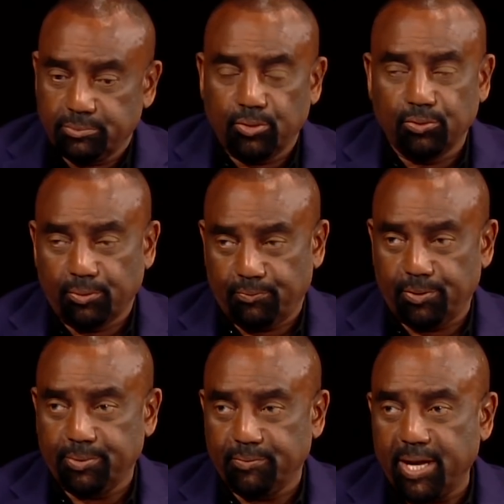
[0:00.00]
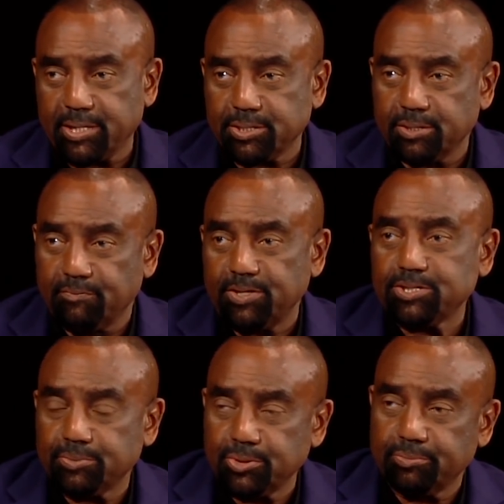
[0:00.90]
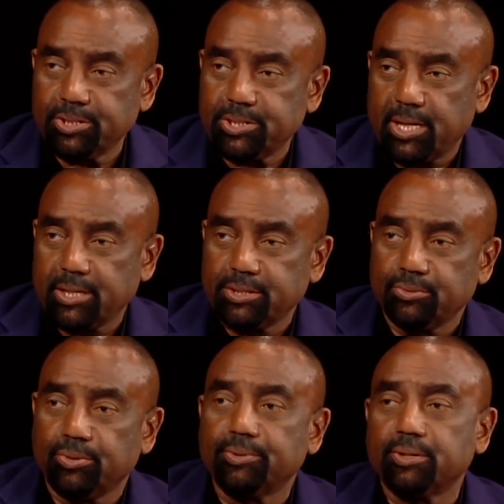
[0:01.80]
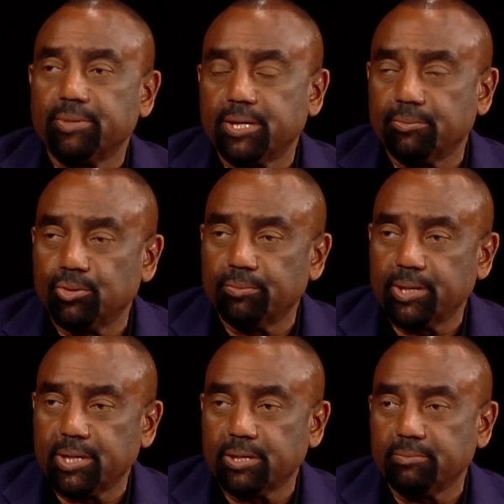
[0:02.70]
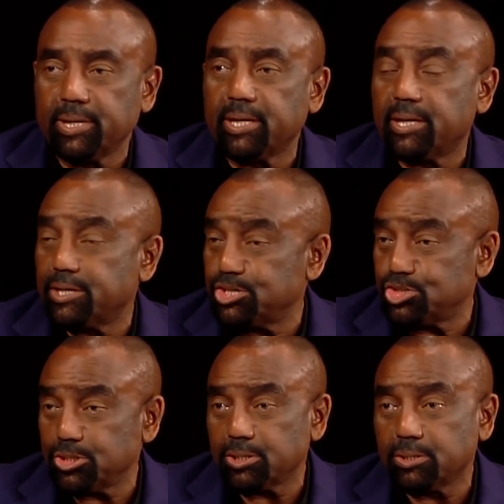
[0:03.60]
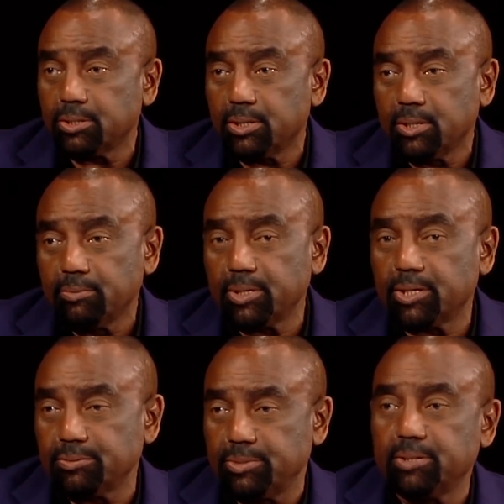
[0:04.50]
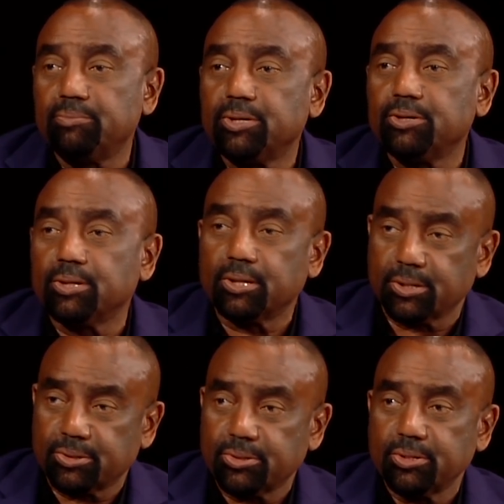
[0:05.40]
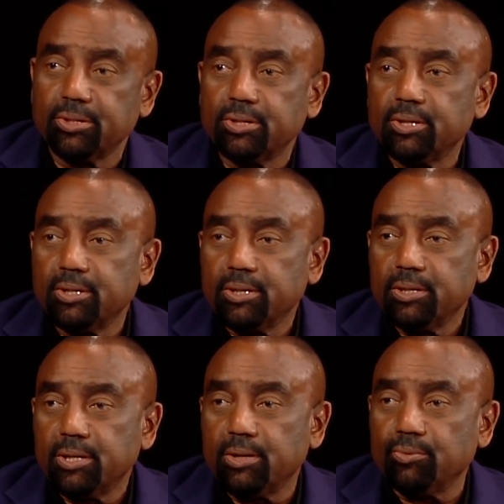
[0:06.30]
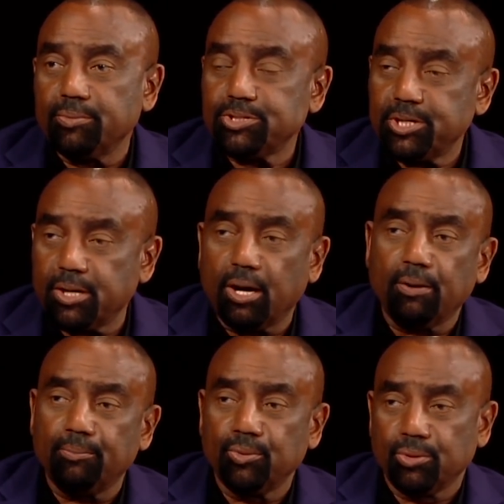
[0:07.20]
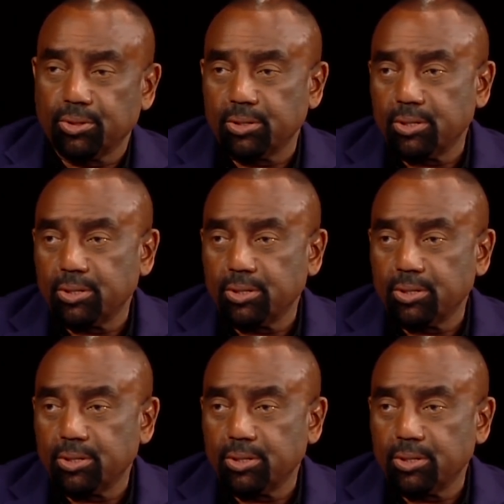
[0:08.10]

whole uh, affirmative action and victimhood mentality, women are making more money than men, and they shouldn't because the men have been there longer. Oh, okay. And women take off more.